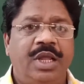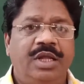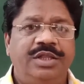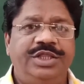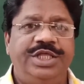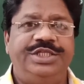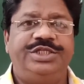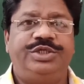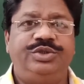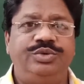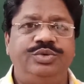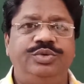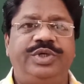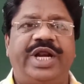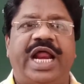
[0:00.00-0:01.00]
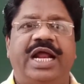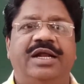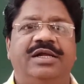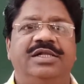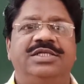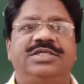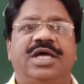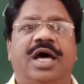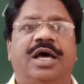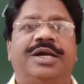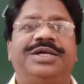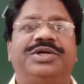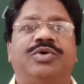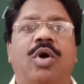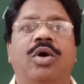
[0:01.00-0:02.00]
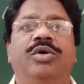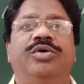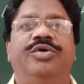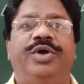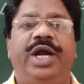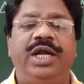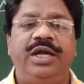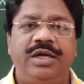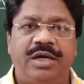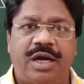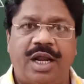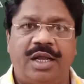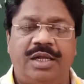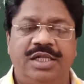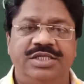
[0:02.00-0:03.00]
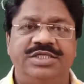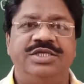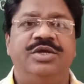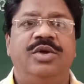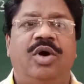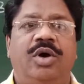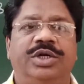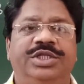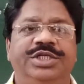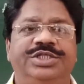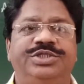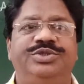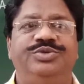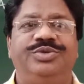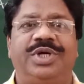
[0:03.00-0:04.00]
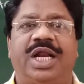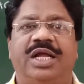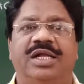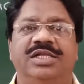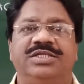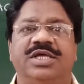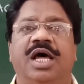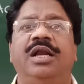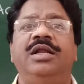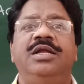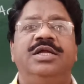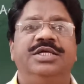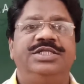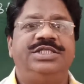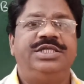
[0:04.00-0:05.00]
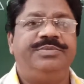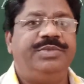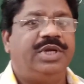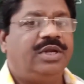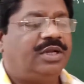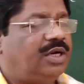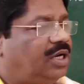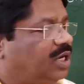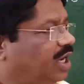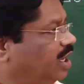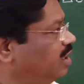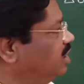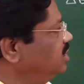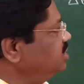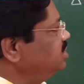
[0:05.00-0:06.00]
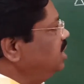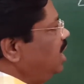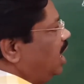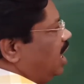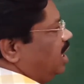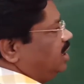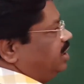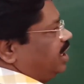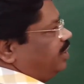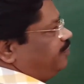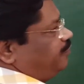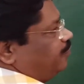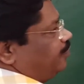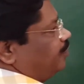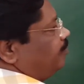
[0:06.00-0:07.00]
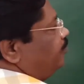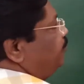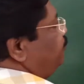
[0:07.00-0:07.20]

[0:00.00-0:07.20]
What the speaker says: these two triangles are congruent triangles, or these two triangles are similar triangles, and therefore